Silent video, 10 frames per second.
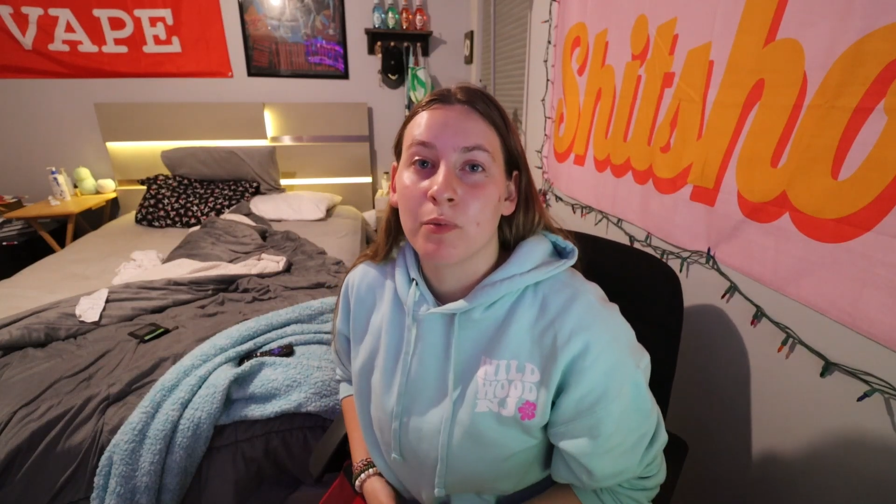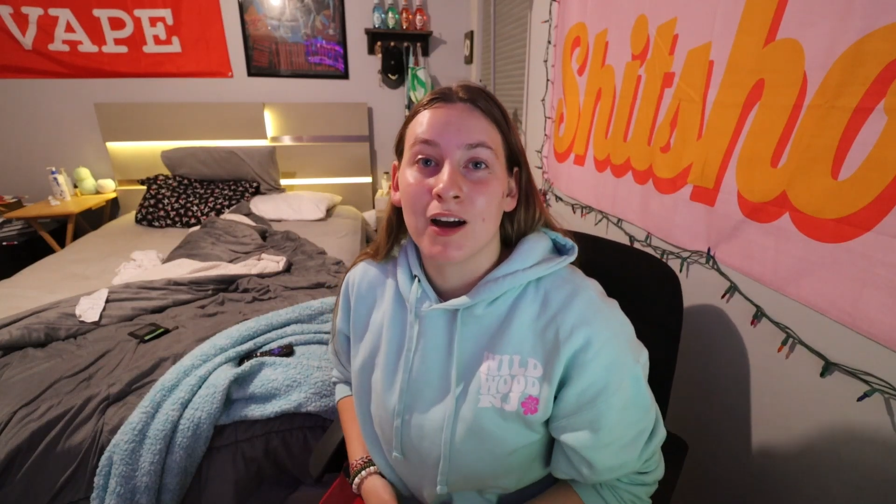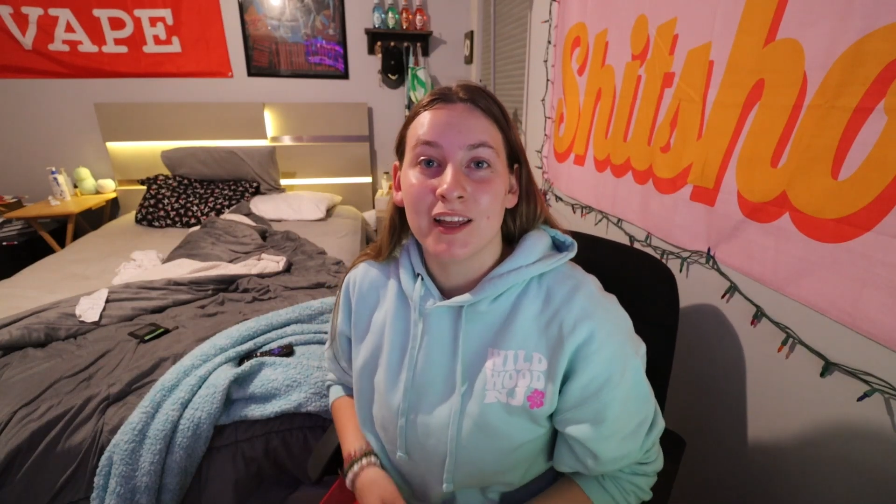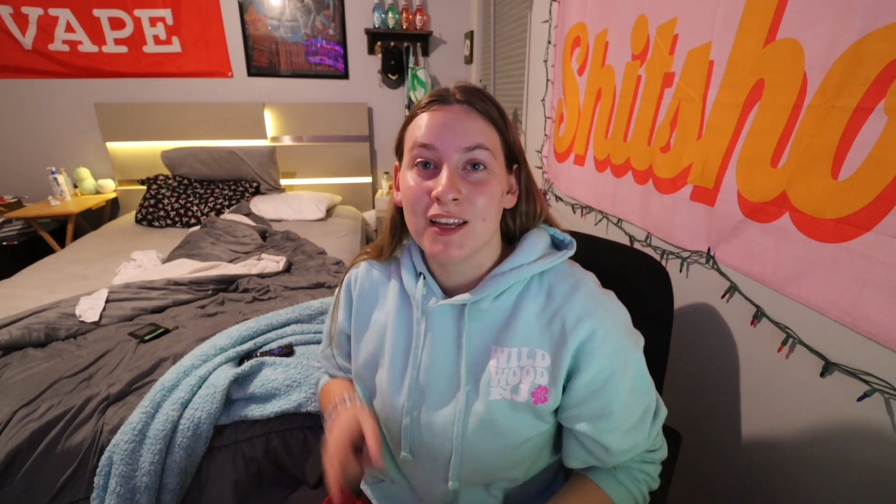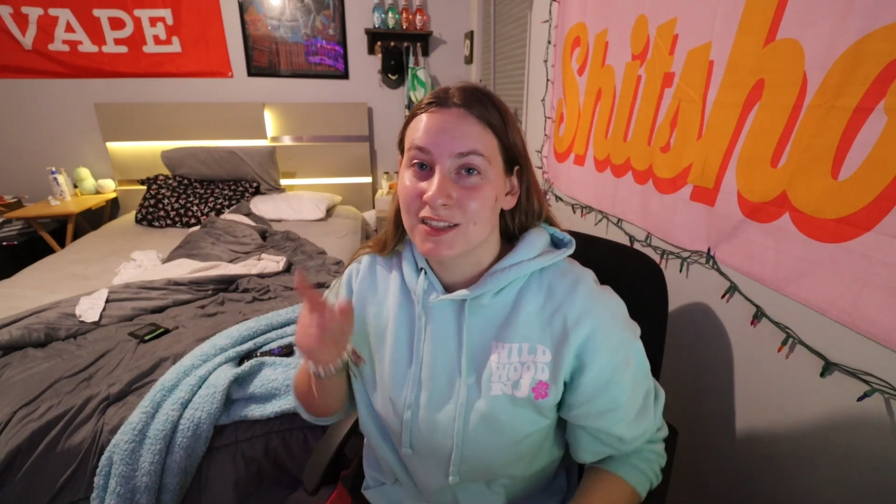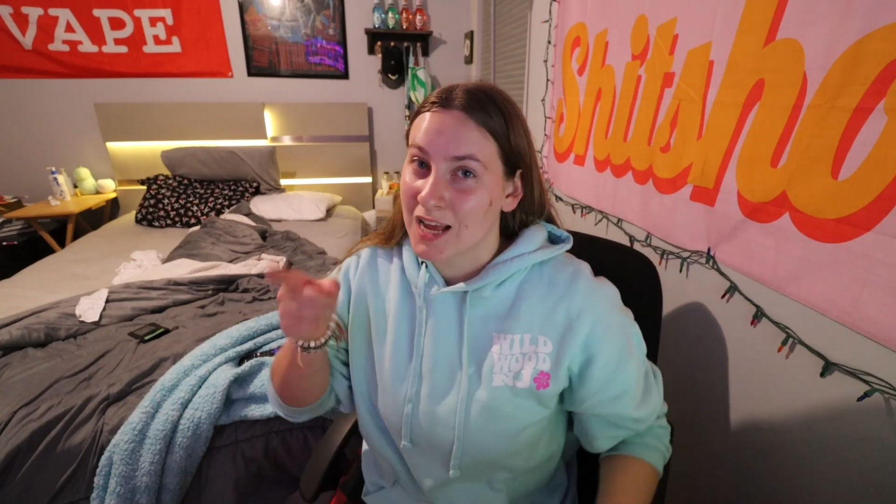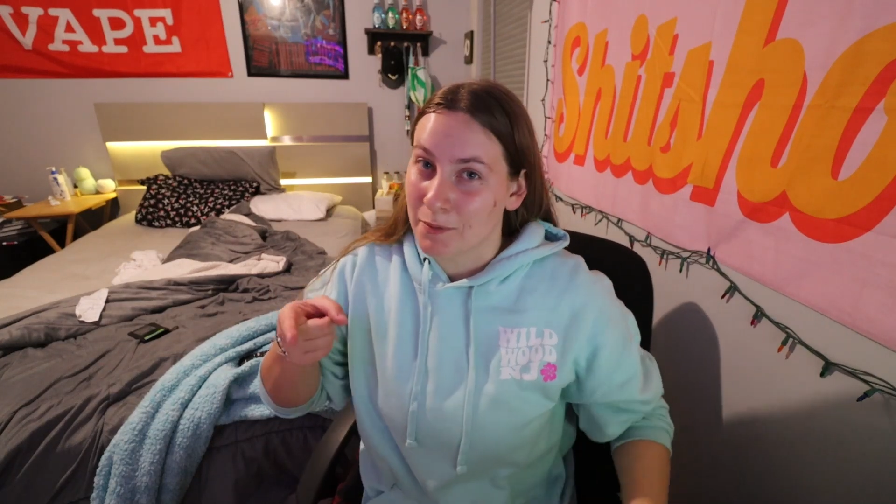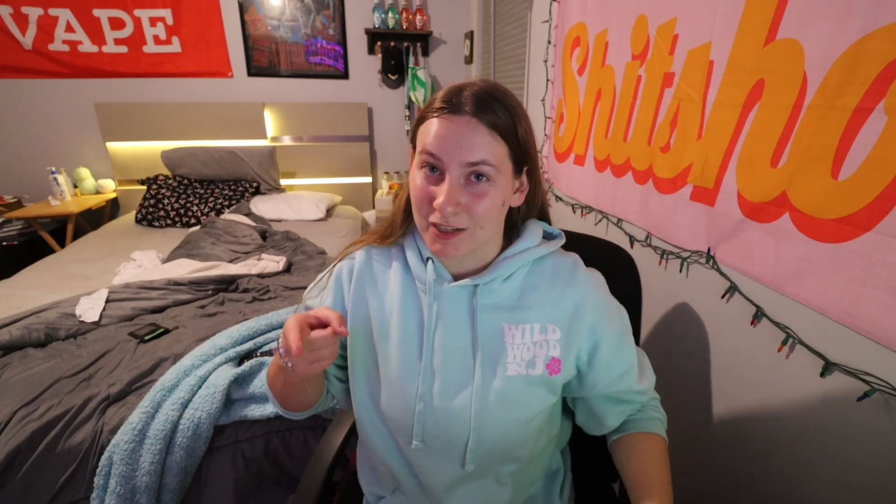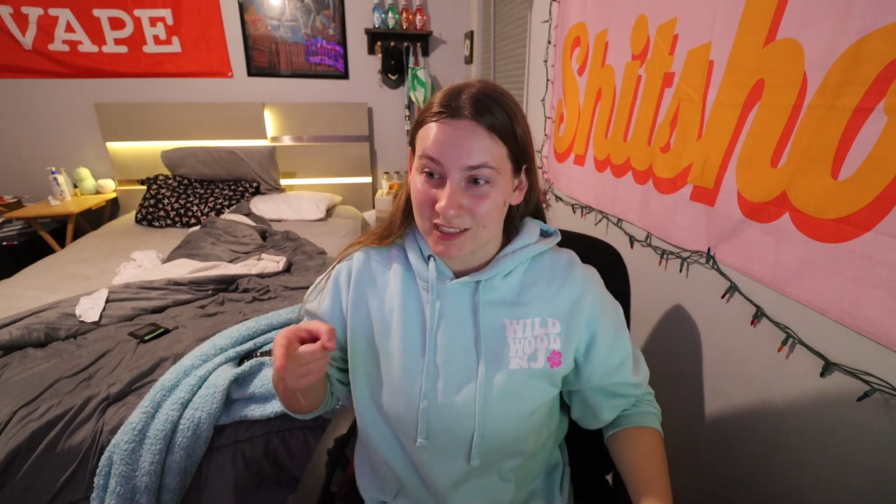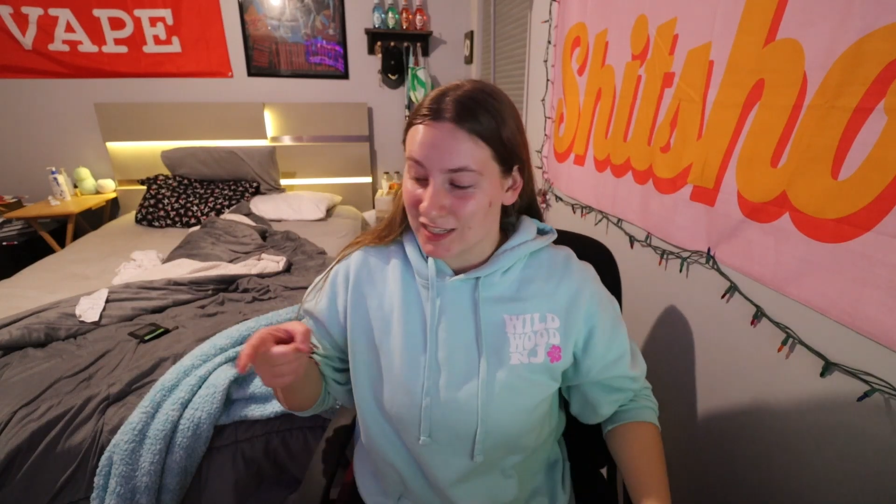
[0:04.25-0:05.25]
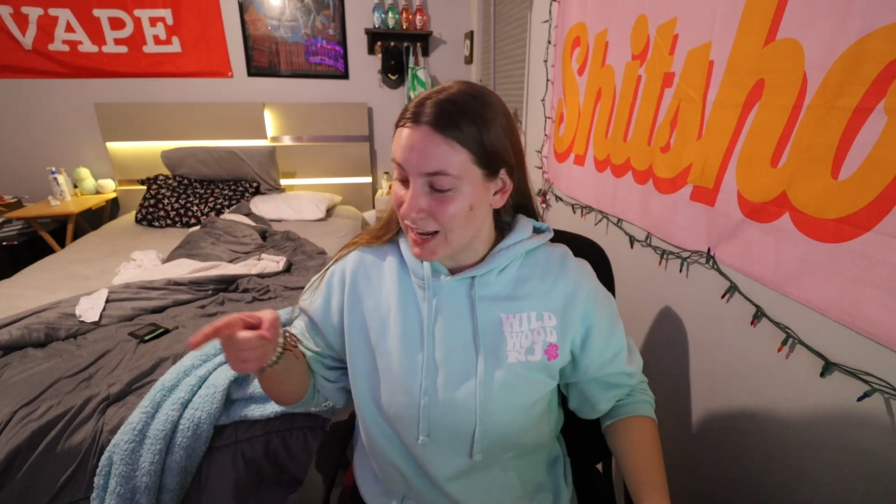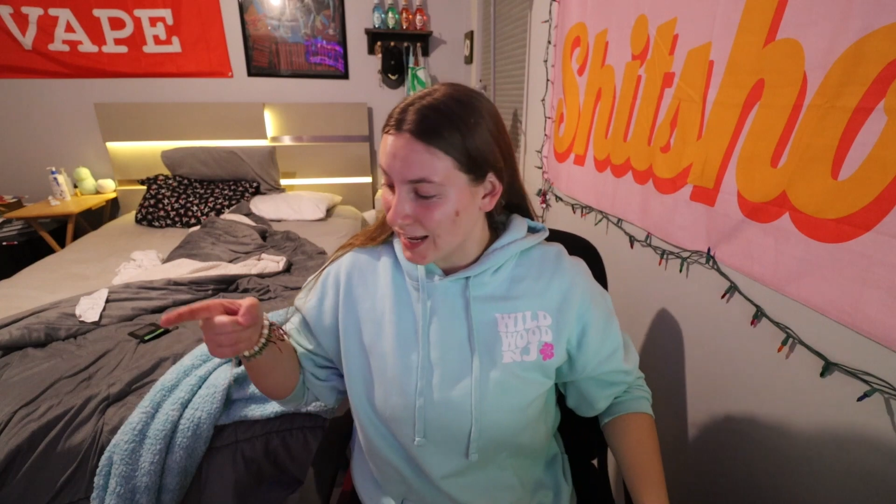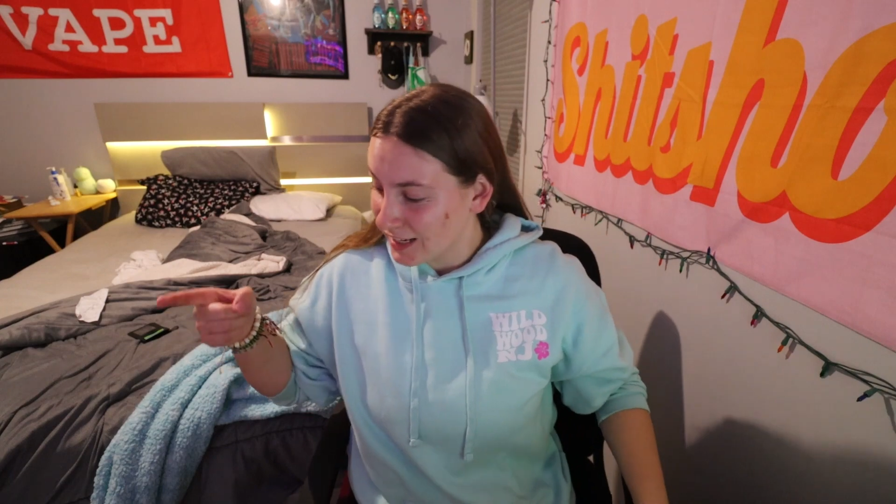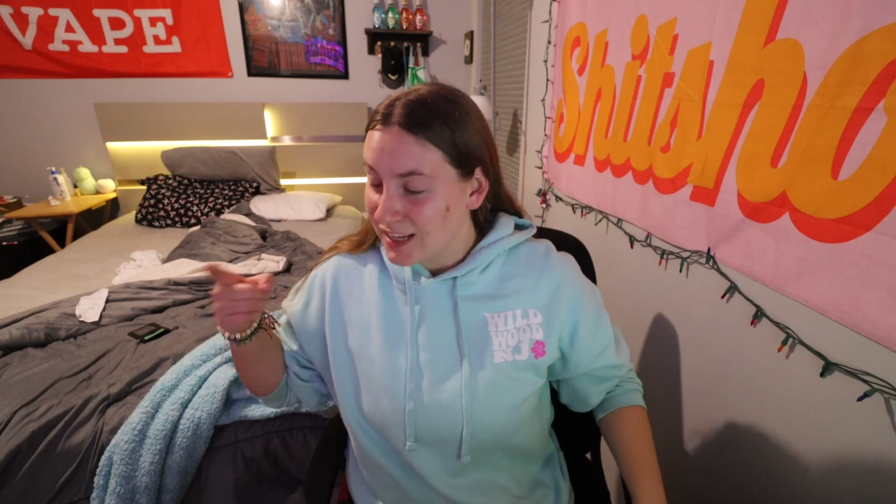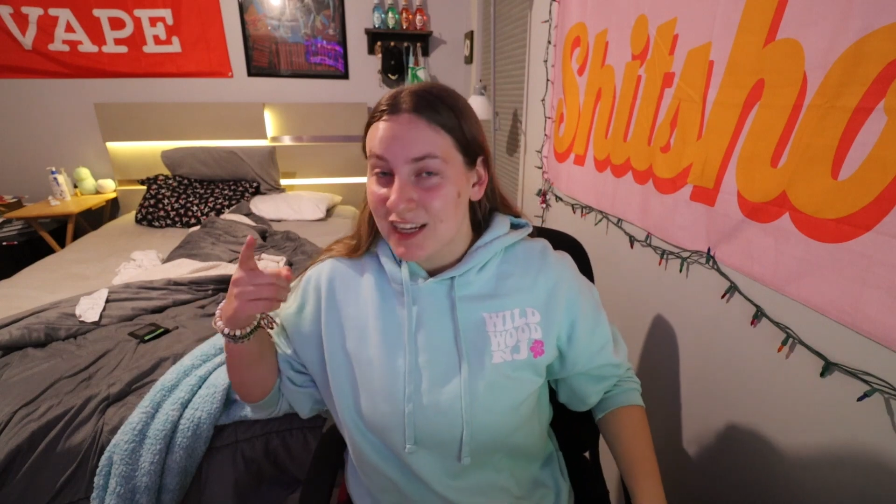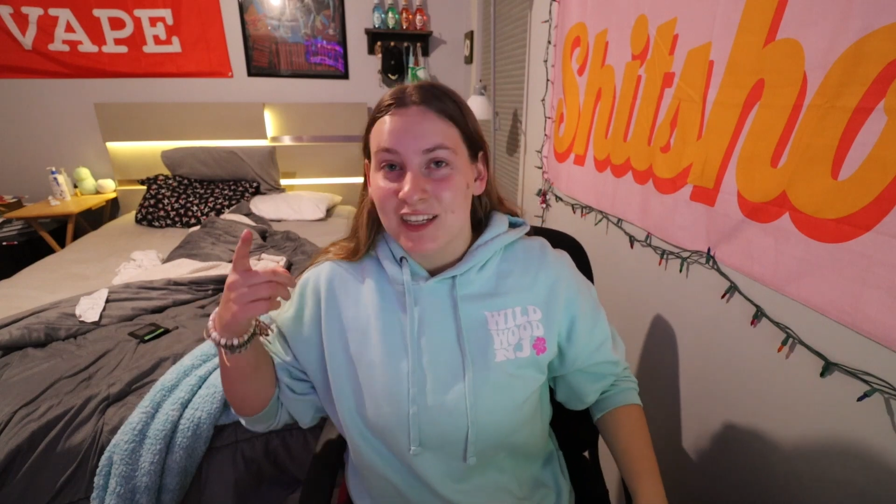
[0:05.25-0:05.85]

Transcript: but it's happening today.